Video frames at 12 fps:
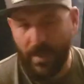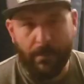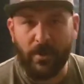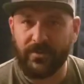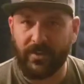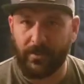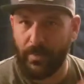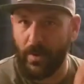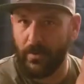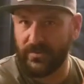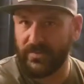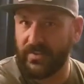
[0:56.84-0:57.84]
also going to
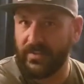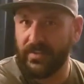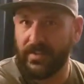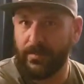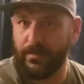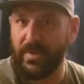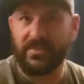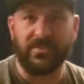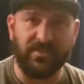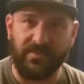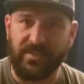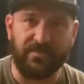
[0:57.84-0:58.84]
post pictures
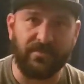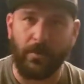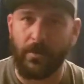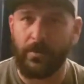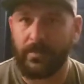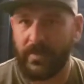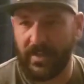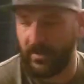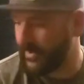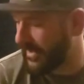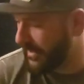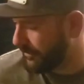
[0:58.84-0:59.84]
of each form, and I'll
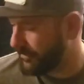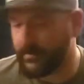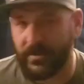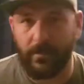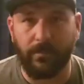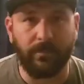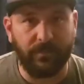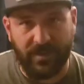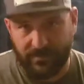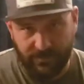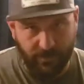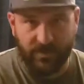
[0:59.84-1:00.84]
kind of,
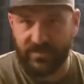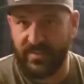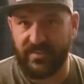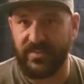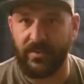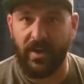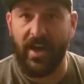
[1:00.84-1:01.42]
the ones I still